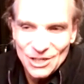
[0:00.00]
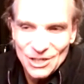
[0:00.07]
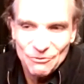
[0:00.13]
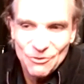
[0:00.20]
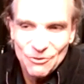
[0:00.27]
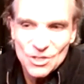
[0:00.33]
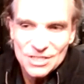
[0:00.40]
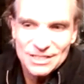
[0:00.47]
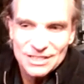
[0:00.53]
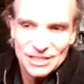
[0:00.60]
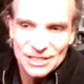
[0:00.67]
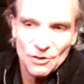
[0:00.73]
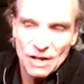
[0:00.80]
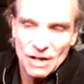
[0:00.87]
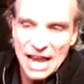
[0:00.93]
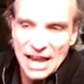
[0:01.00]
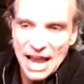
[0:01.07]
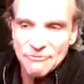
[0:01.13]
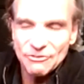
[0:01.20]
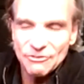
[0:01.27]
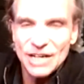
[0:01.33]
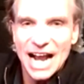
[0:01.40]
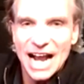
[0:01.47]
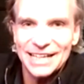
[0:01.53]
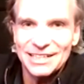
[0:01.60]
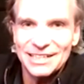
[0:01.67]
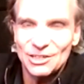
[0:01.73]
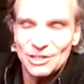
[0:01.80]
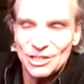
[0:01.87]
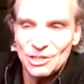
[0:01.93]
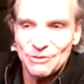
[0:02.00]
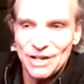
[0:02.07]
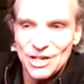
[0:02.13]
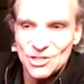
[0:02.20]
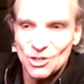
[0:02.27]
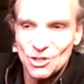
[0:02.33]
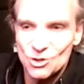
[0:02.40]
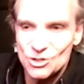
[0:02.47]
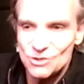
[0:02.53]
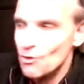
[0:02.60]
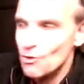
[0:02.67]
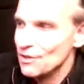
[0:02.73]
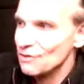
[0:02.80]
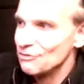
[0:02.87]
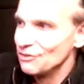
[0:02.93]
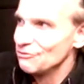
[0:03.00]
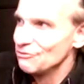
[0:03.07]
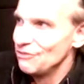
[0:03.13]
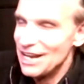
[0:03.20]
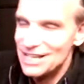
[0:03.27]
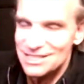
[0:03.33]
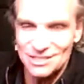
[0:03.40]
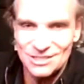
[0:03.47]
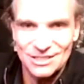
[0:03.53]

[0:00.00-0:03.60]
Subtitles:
first, every idea or innovation goes through different phases.